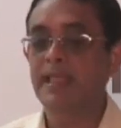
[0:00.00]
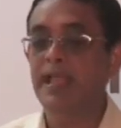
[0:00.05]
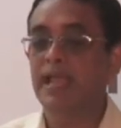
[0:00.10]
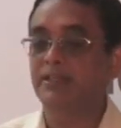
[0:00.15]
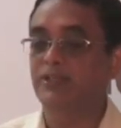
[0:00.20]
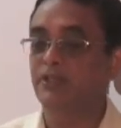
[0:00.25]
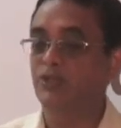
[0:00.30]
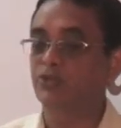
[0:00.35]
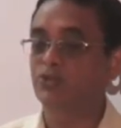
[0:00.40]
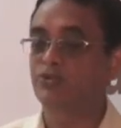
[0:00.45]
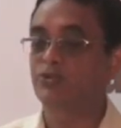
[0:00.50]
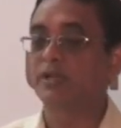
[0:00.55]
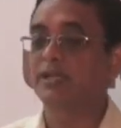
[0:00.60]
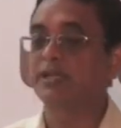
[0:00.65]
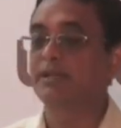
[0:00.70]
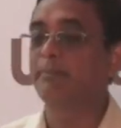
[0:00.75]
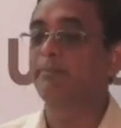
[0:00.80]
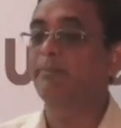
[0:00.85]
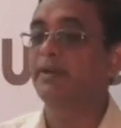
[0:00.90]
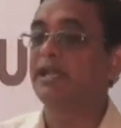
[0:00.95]
and the usual
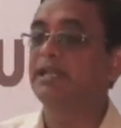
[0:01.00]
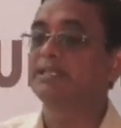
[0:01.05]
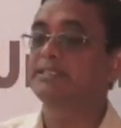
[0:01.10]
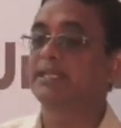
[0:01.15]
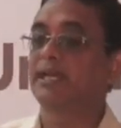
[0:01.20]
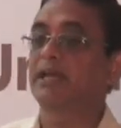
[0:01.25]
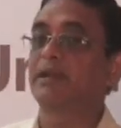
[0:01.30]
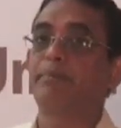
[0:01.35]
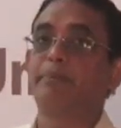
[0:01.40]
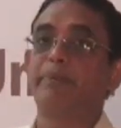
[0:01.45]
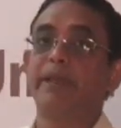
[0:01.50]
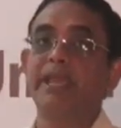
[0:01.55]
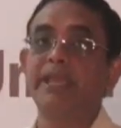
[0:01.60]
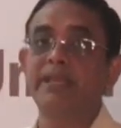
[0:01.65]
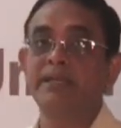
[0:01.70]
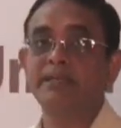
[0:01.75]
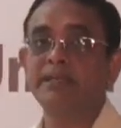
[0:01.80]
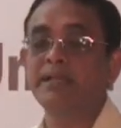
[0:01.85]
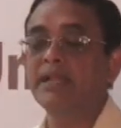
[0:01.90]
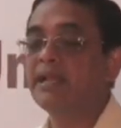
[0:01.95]
complaints are
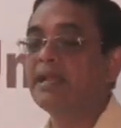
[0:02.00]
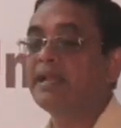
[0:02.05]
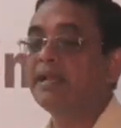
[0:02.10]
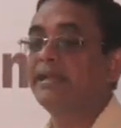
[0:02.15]
pain,